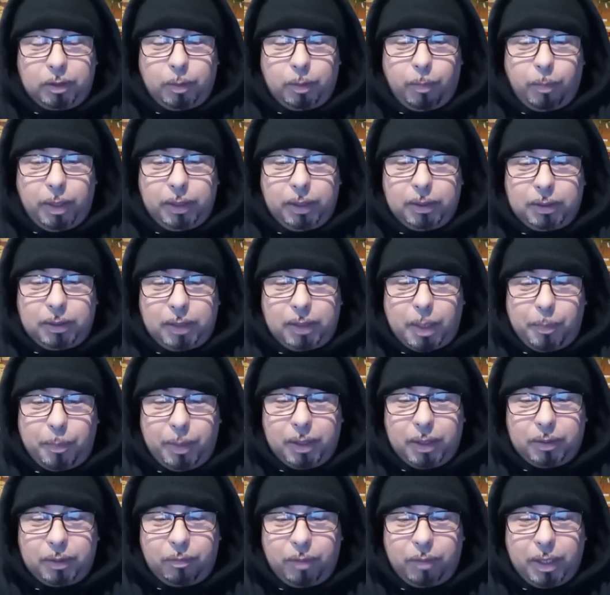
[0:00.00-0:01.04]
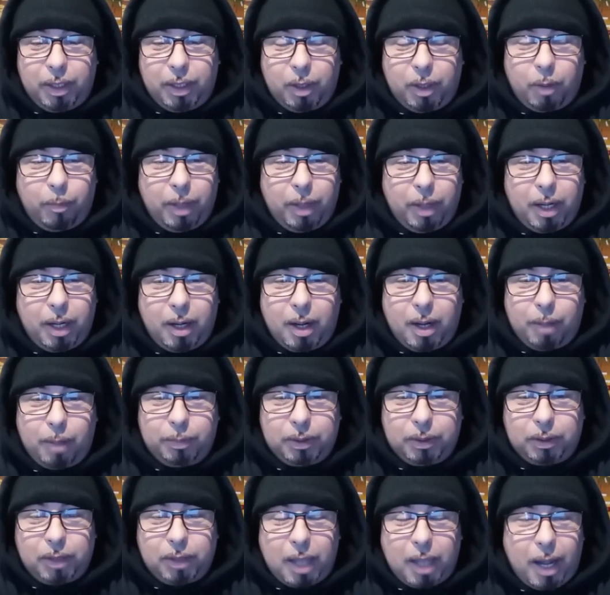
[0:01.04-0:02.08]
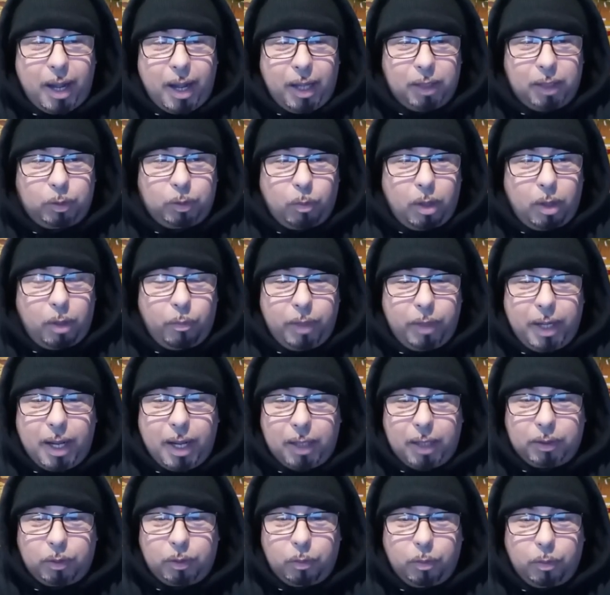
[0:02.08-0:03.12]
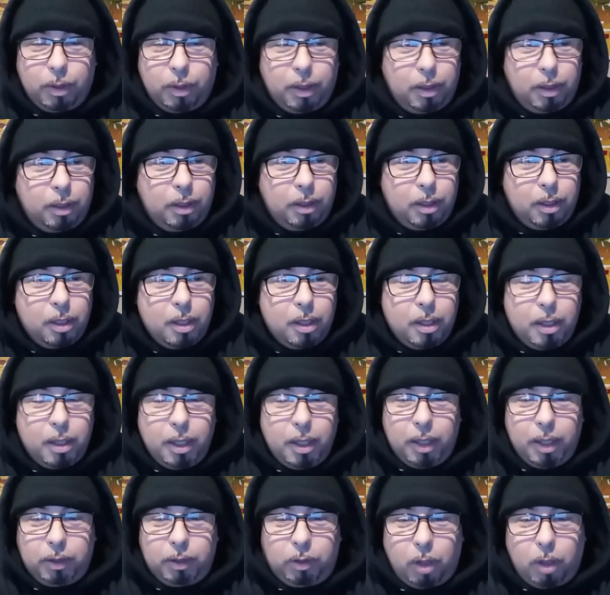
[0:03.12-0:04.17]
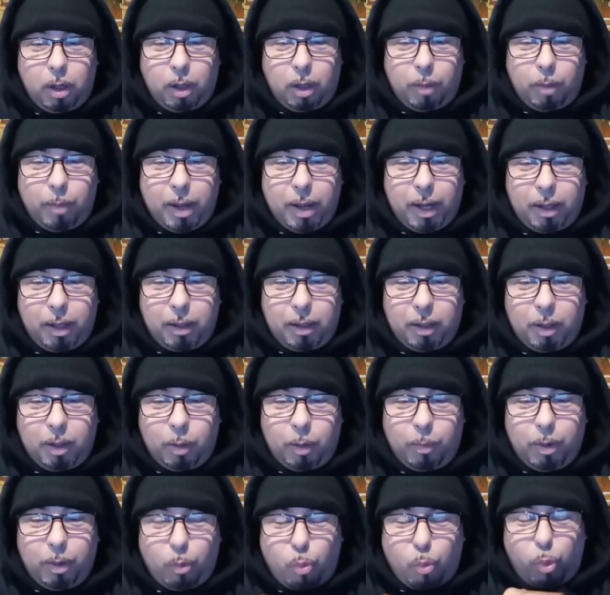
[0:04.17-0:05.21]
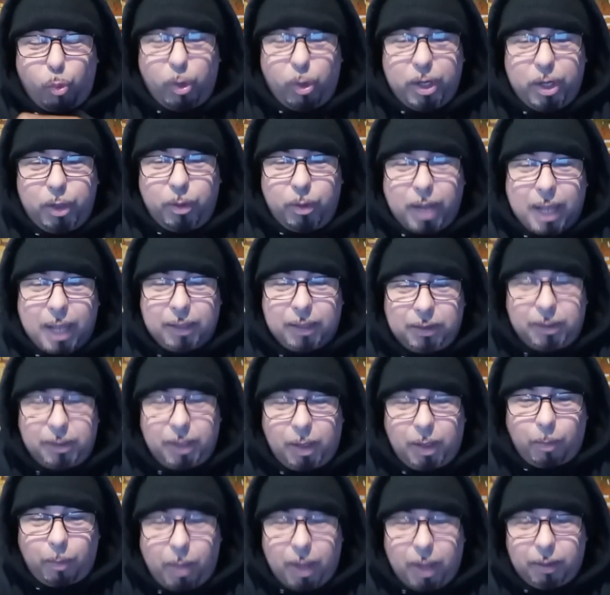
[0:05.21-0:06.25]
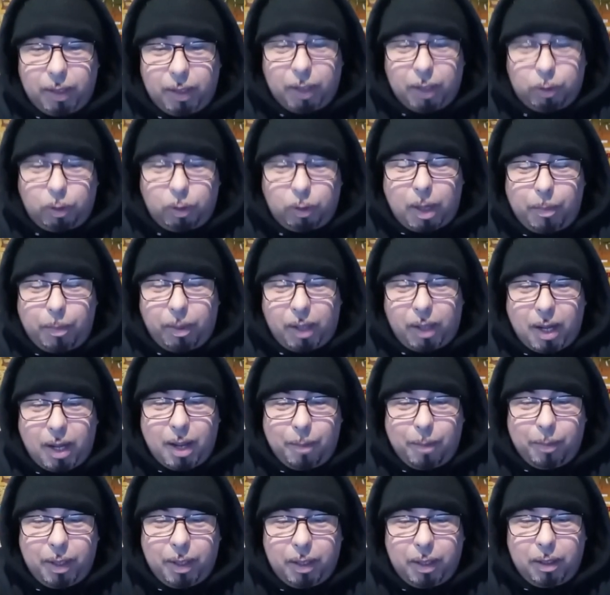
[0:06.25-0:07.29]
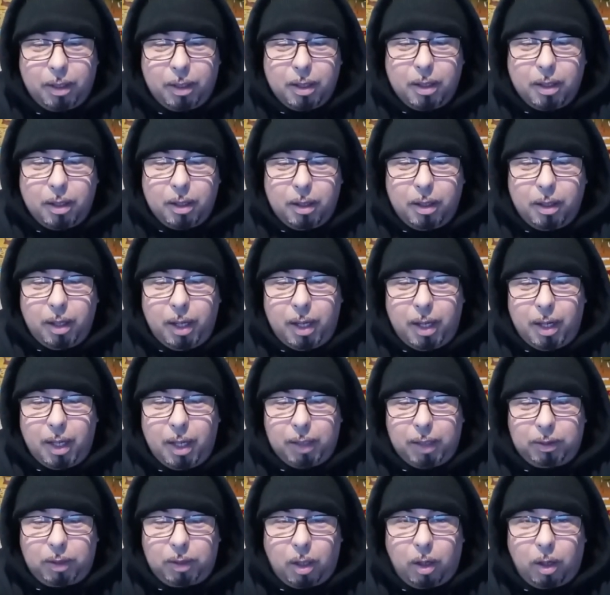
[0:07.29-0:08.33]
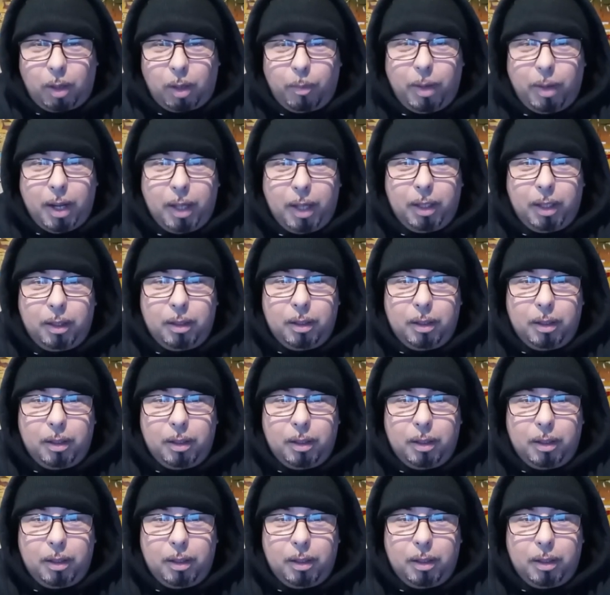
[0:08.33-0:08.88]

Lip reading: Somebody just sent me this video, man, and I just want to react to it and talk about it a little bit. What do you guys think about that? Drop a comment, and let's talk about it.